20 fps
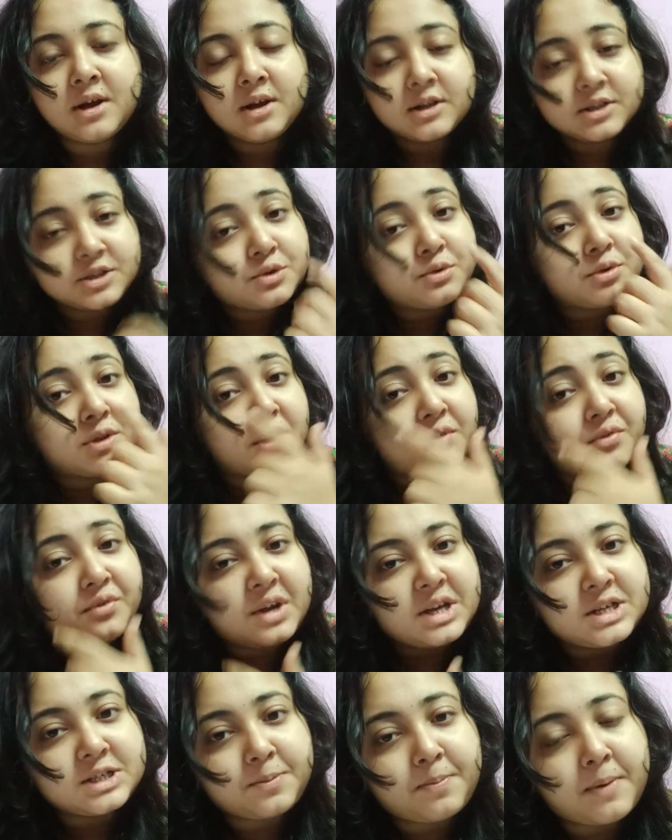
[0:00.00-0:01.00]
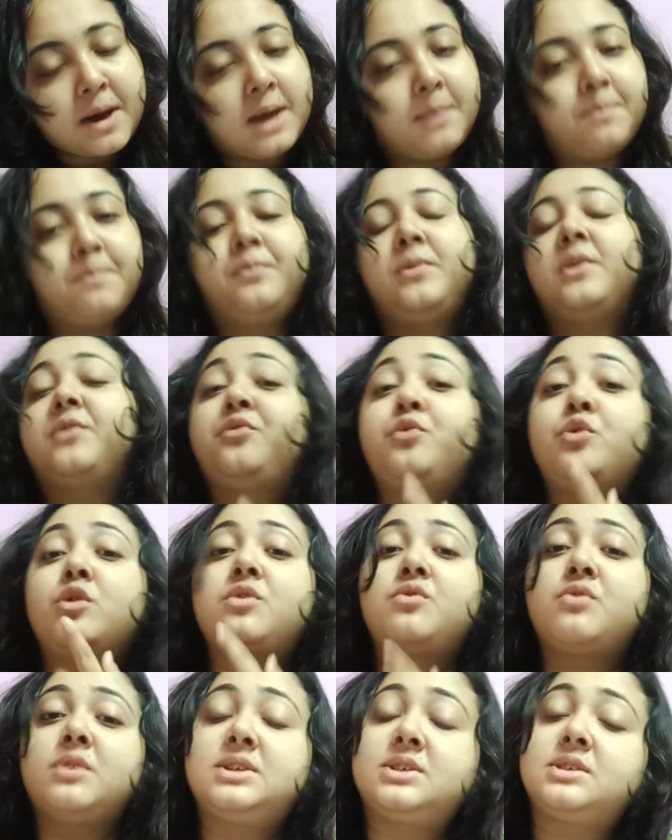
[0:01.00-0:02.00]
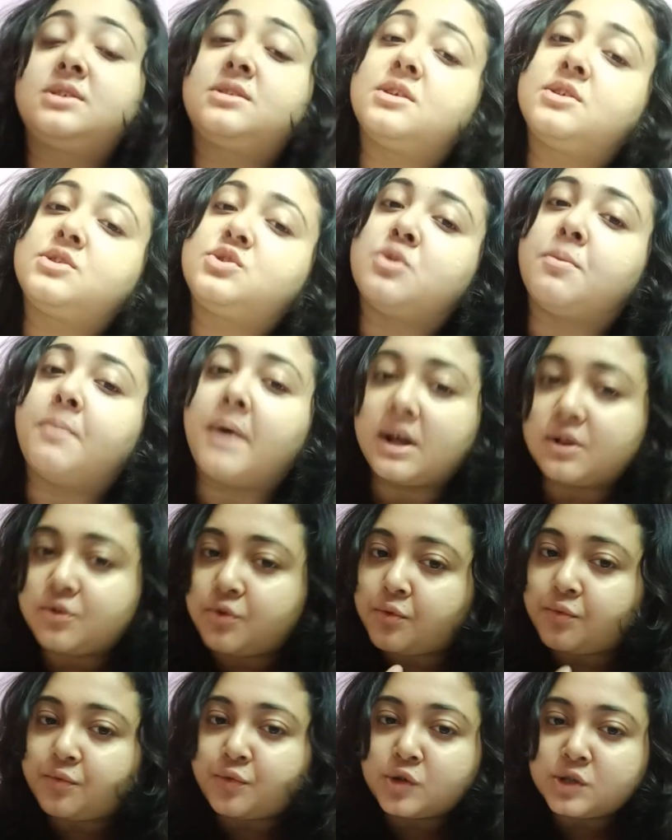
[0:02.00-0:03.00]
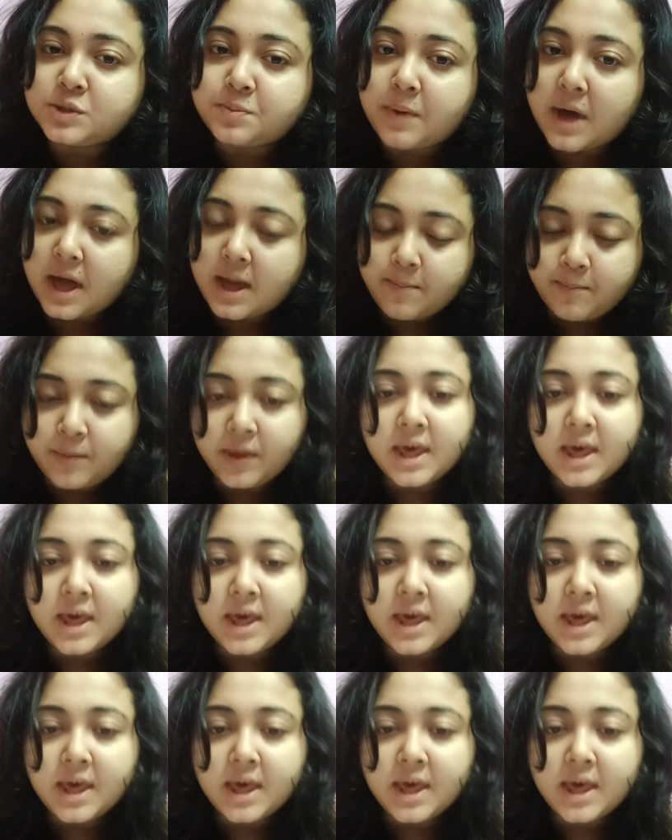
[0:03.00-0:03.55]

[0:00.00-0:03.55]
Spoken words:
Through the windpipe. The food reaches the stomach through food pipe,